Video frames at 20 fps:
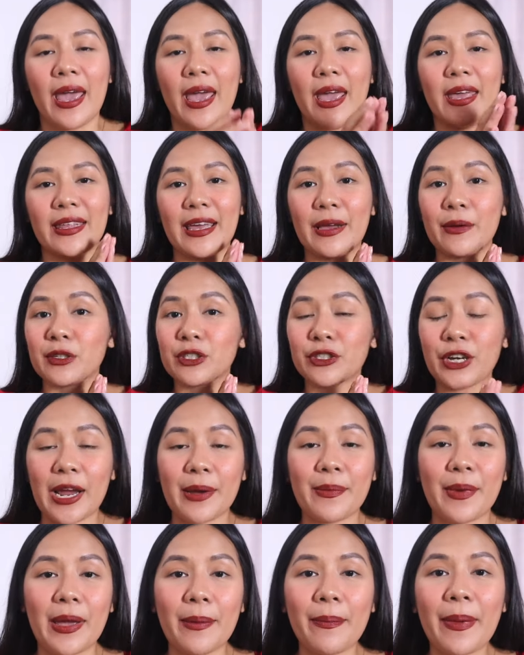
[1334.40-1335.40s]
And I will
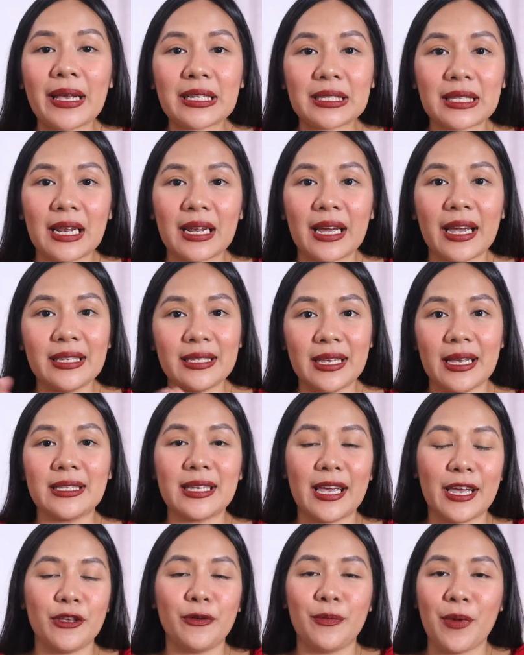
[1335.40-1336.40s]
try my best talaga
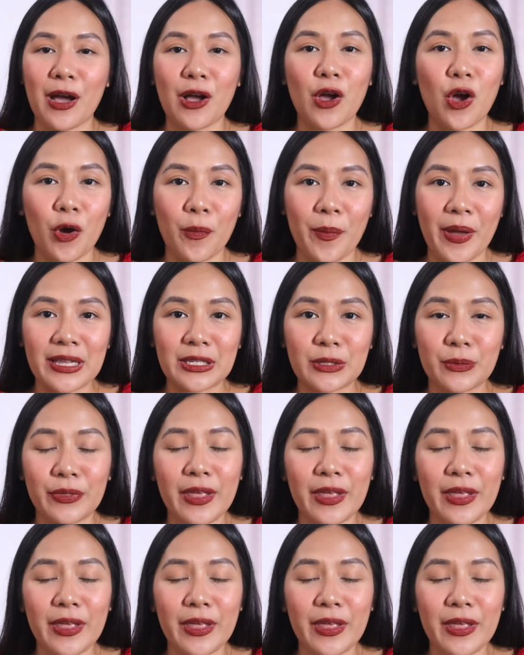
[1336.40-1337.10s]
isa-isahin yung mga comments.